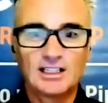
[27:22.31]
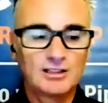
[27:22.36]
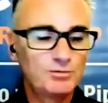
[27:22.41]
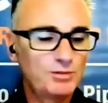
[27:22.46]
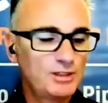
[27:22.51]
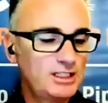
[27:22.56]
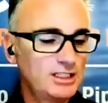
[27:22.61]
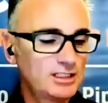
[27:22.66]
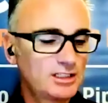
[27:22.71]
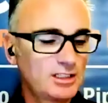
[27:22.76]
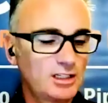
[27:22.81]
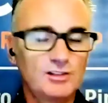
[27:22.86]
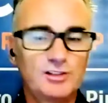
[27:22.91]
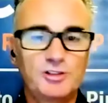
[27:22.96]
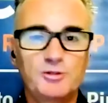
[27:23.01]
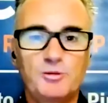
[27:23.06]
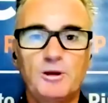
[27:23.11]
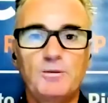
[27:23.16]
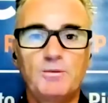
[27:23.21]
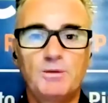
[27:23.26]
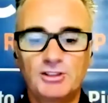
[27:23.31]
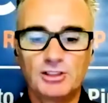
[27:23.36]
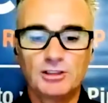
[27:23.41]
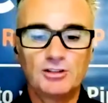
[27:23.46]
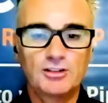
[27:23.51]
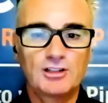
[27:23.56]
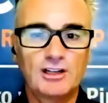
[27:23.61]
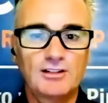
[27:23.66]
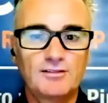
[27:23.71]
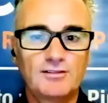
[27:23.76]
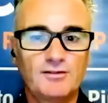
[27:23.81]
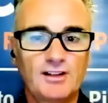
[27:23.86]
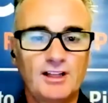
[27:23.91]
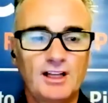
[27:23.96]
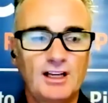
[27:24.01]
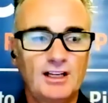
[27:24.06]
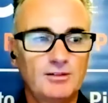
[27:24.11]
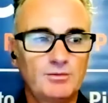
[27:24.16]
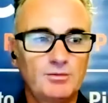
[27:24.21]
I really encourage people to look out for that.